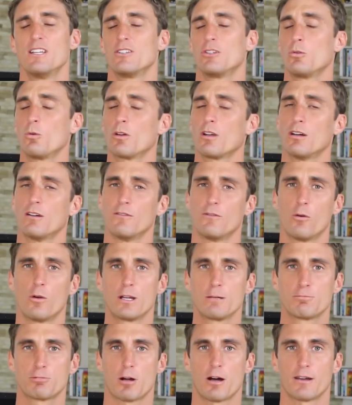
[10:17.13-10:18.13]
You want to
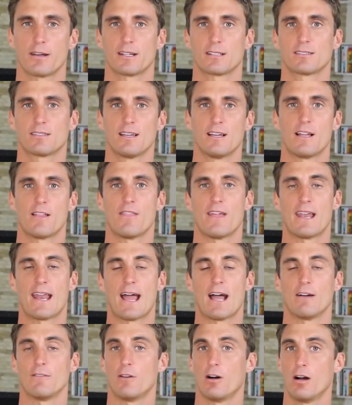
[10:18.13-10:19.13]
avoid products that
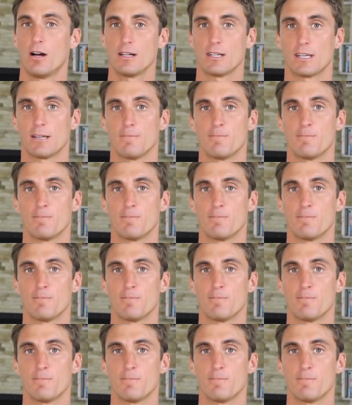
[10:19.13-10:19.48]
have honey.